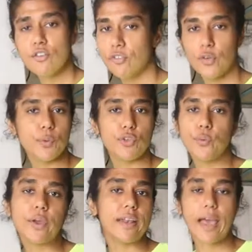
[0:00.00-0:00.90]
for which
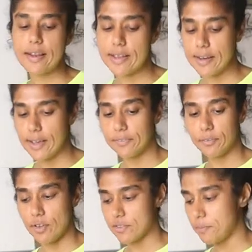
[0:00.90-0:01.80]
you can add any other
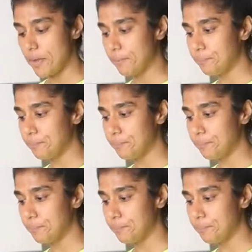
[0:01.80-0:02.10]
recipe,